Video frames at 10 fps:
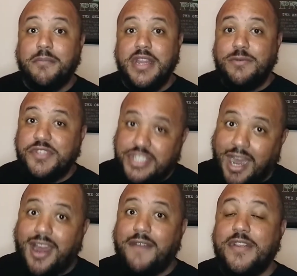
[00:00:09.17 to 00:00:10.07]
But he was
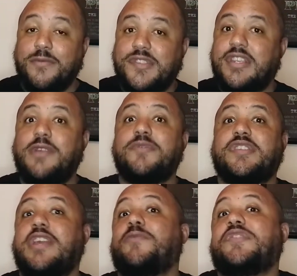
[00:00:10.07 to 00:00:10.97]
Jive.
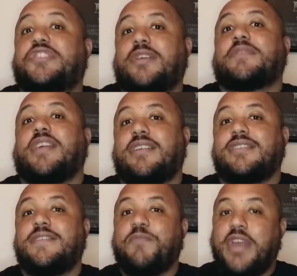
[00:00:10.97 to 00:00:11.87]
He was Jim
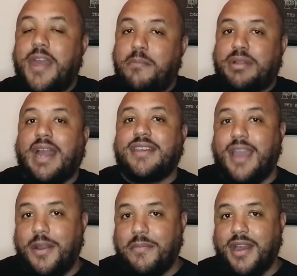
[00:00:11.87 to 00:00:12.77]
Kelly and Black
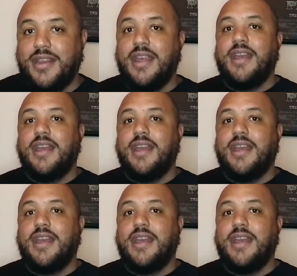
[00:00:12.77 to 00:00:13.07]
Dynamite.